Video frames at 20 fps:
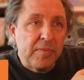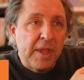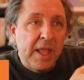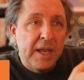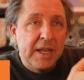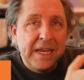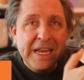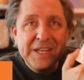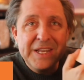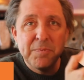
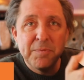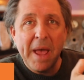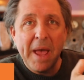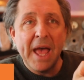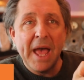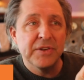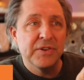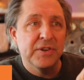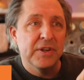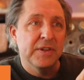And each
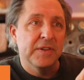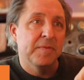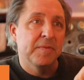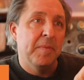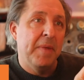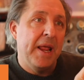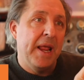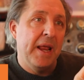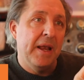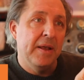batch is
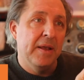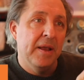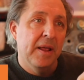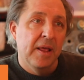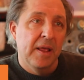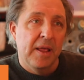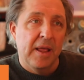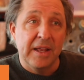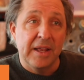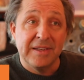made
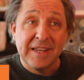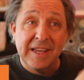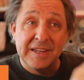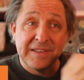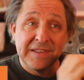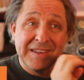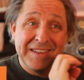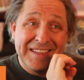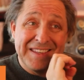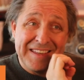and
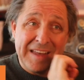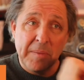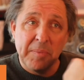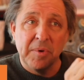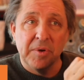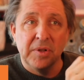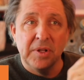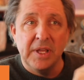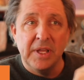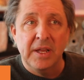tested
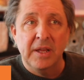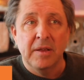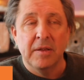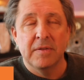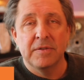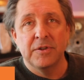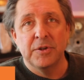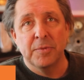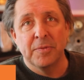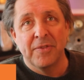separately,
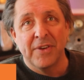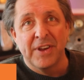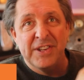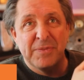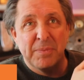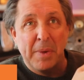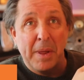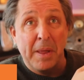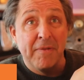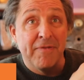
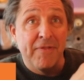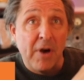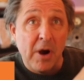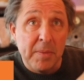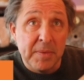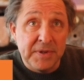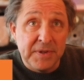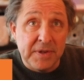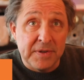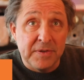supervised by a
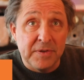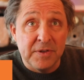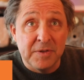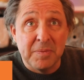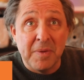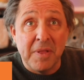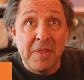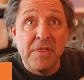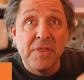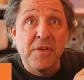pharmacist who
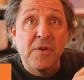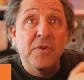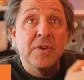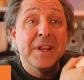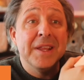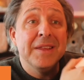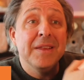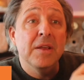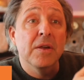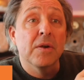spent 30
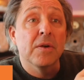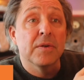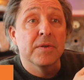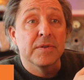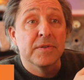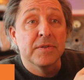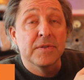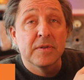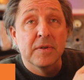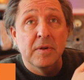
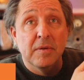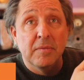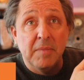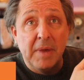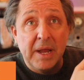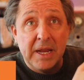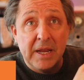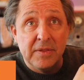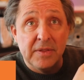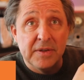years
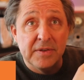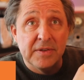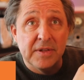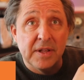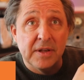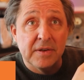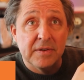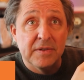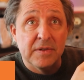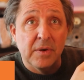making these
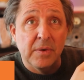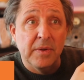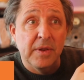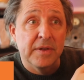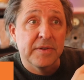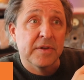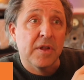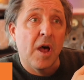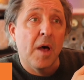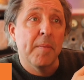things. So
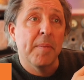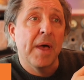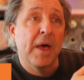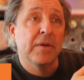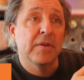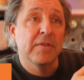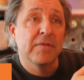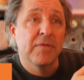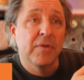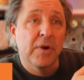it's
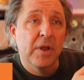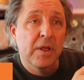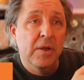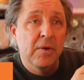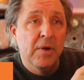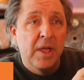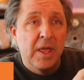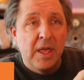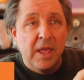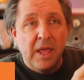compounded for you.